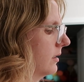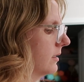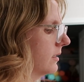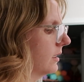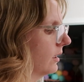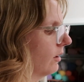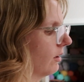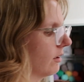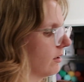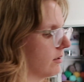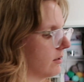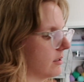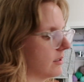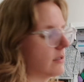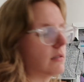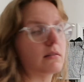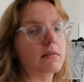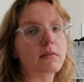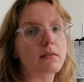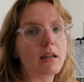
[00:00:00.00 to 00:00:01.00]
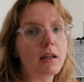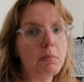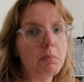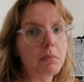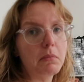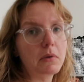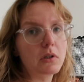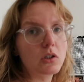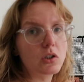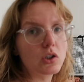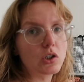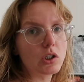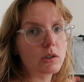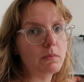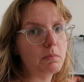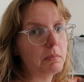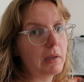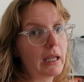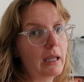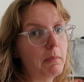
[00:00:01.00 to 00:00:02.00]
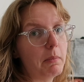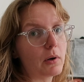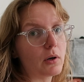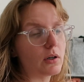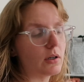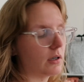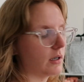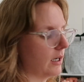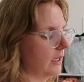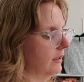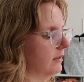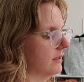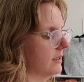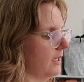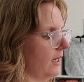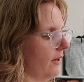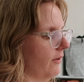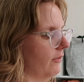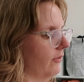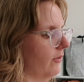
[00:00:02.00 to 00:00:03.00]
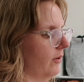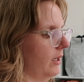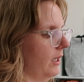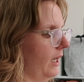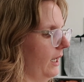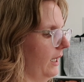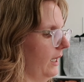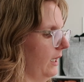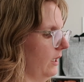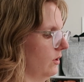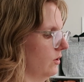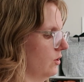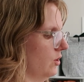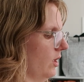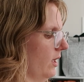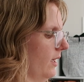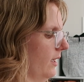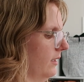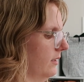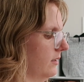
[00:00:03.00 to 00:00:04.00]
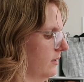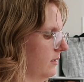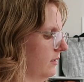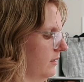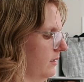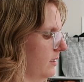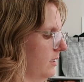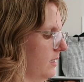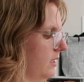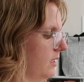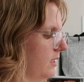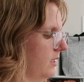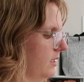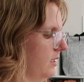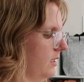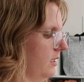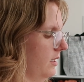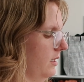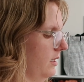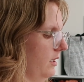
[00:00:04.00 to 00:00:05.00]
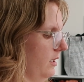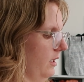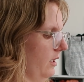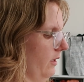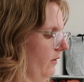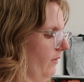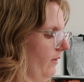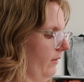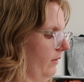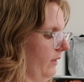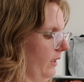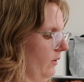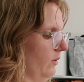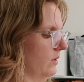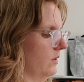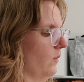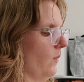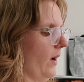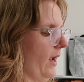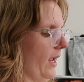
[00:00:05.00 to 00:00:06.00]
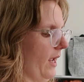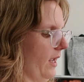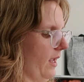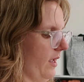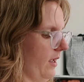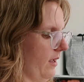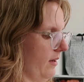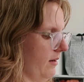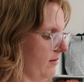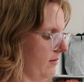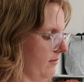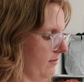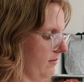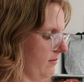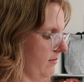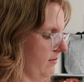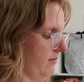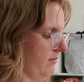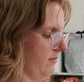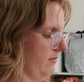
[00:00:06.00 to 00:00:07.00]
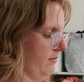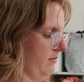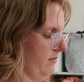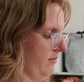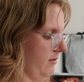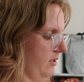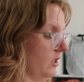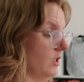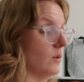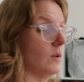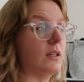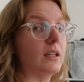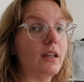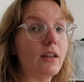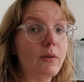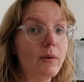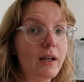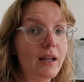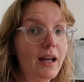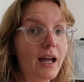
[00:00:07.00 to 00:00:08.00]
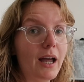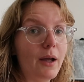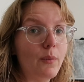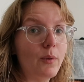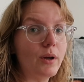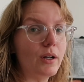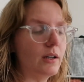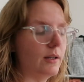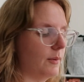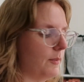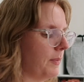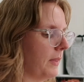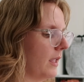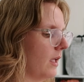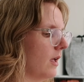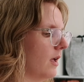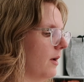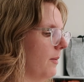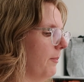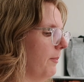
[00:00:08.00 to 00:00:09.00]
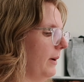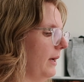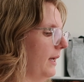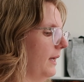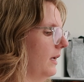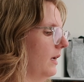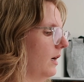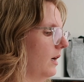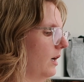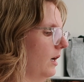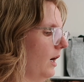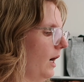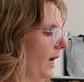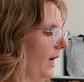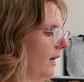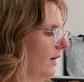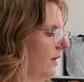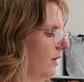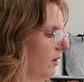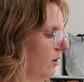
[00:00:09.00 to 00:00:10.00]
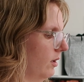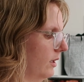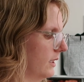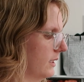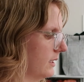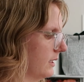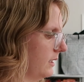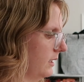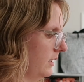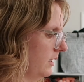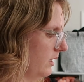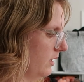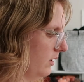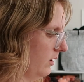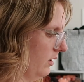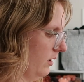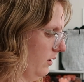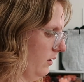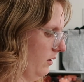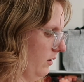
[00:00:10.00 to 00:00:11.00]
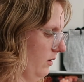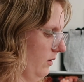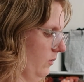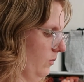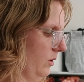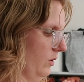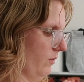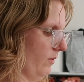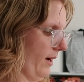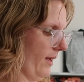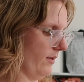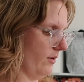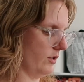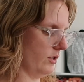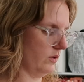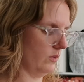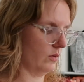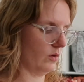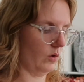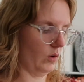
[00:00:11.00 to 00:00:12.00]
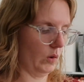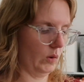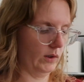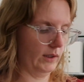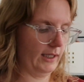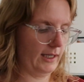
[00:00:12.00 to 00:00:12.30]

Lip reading: stickers and paper and stuff. It just, if there was a way to do it the other way, I would. But I honestly would rather do cold